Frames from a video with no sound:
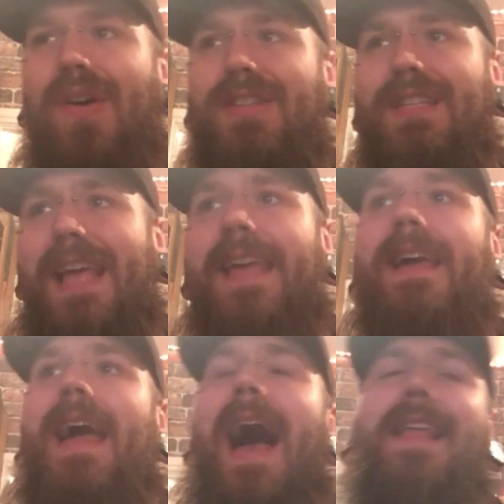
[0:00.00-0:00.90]
all
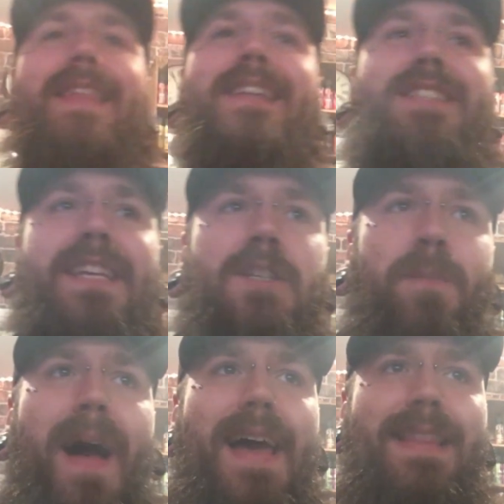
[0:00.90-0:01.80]
today, and it is the
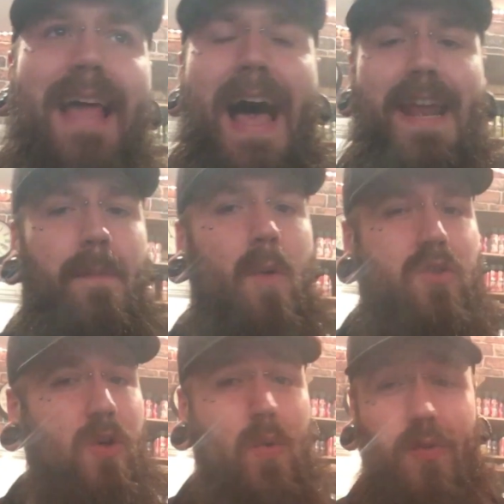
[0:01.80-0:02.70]
Aspire Dynamo
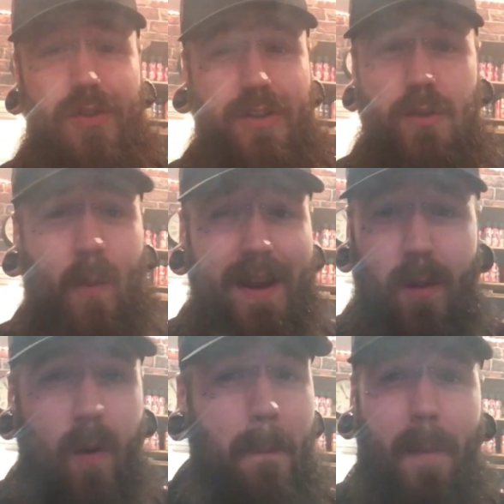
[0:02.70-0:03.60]

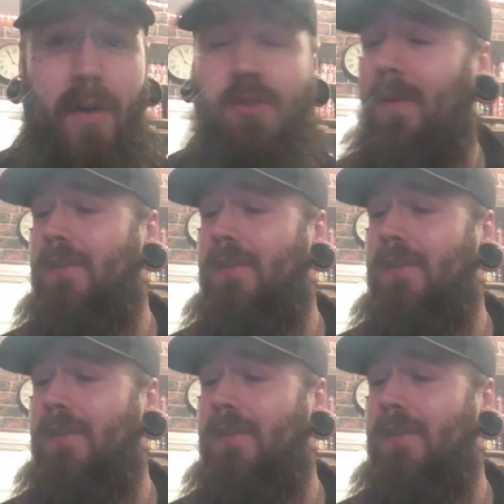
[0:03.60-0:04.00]
220 watt box